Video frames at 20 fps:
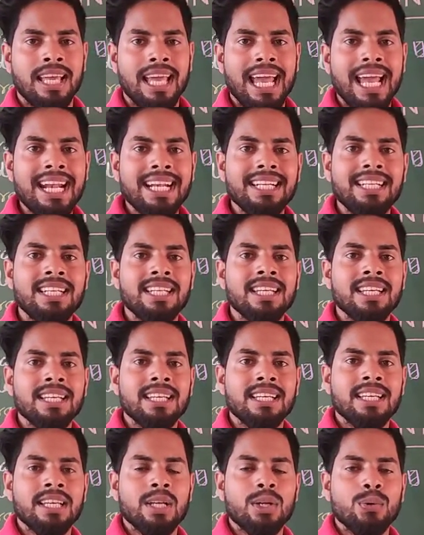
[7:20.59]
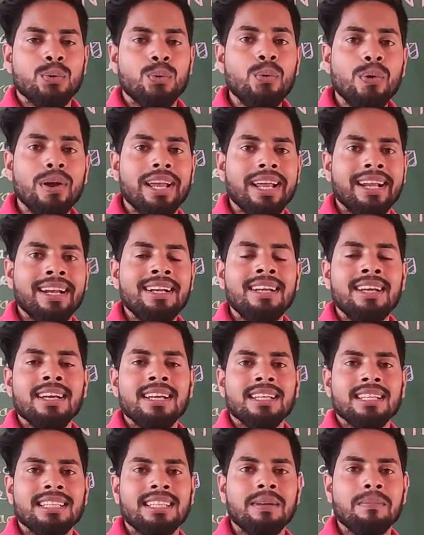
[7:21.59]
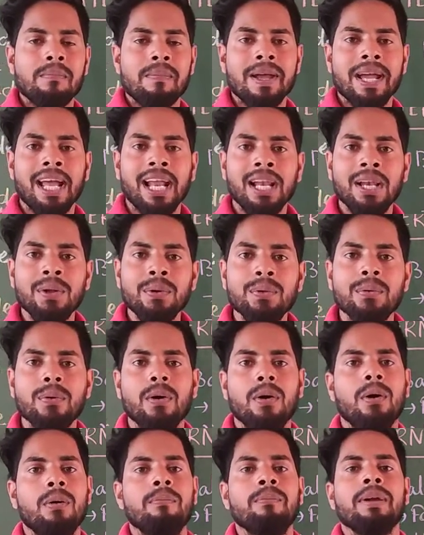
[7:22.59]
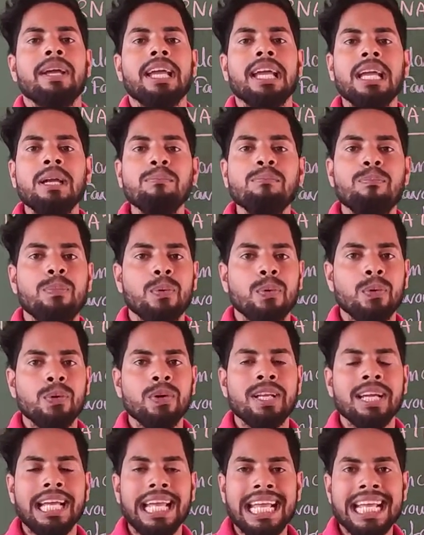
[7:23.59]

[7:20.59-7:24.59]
and when the value of import